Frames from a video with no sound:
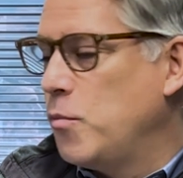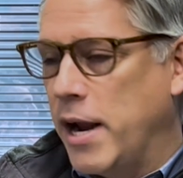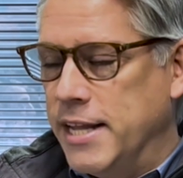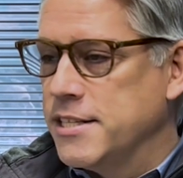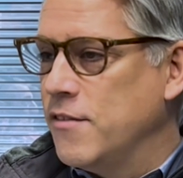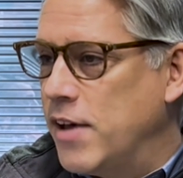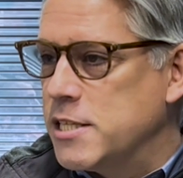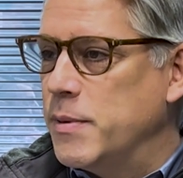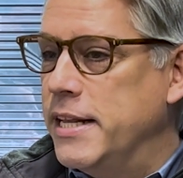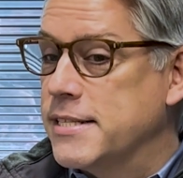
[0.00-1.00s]
Right, it's an
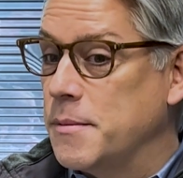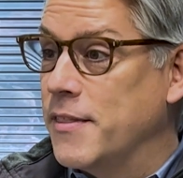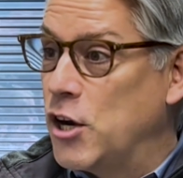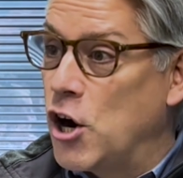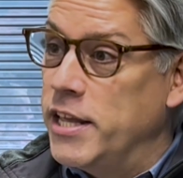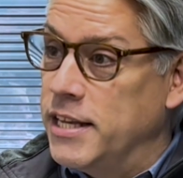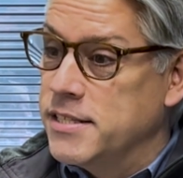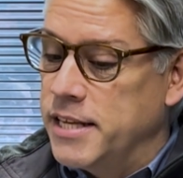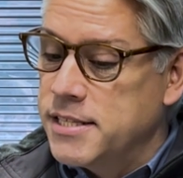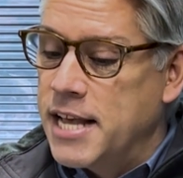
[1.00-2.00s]
investment in something that already
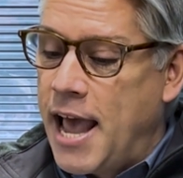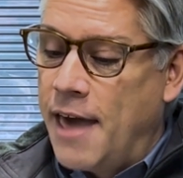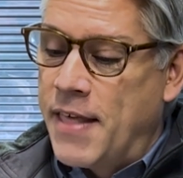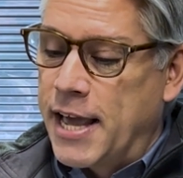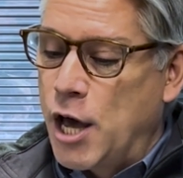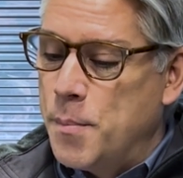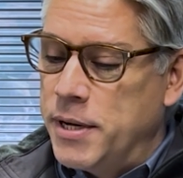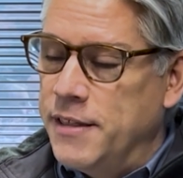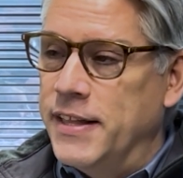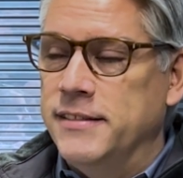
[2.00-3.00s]
exists, and that
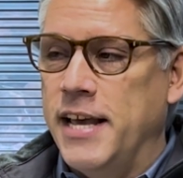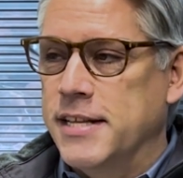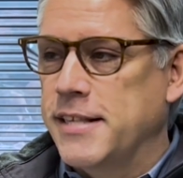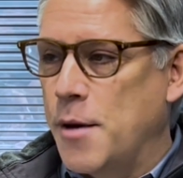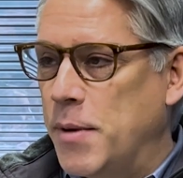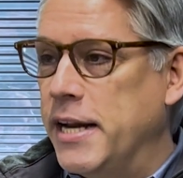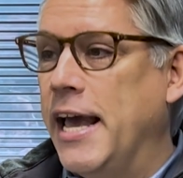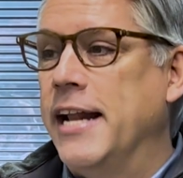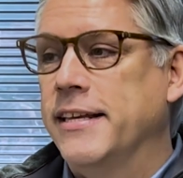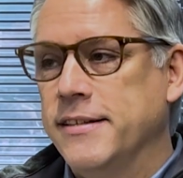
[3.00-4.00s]
company then takes that money
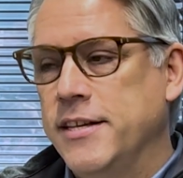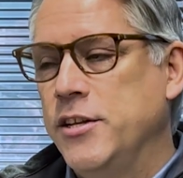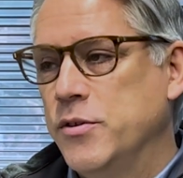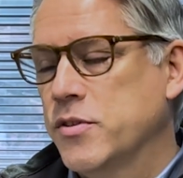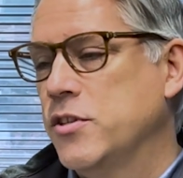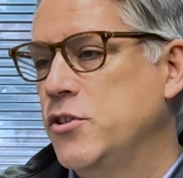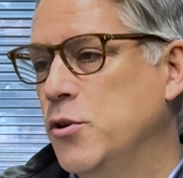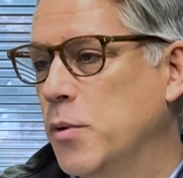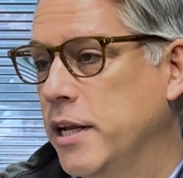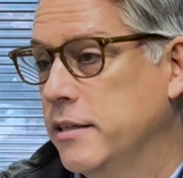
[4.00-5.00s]
and continues to
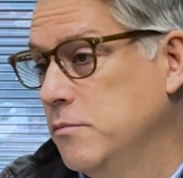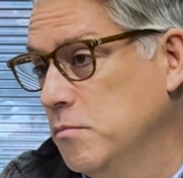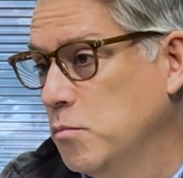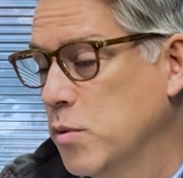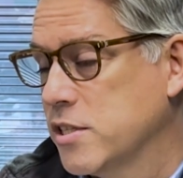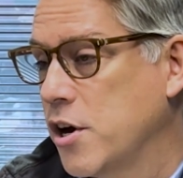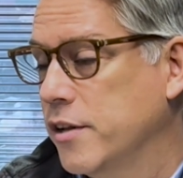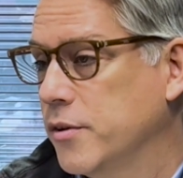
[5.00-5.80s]
do what it was already